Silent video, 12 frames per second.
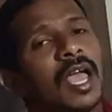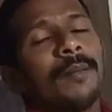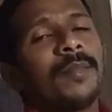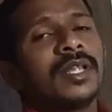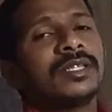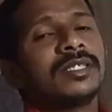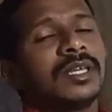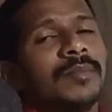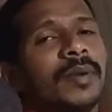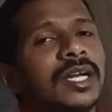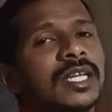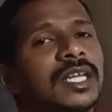
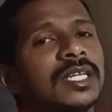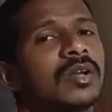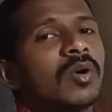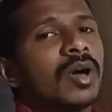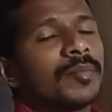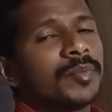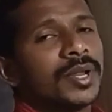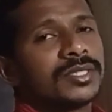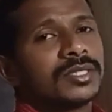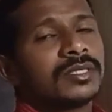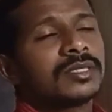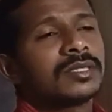MNC, multinational
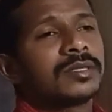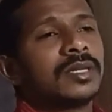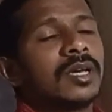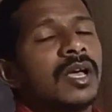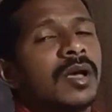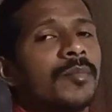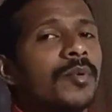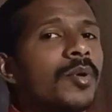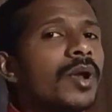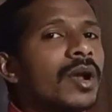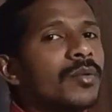corporations, more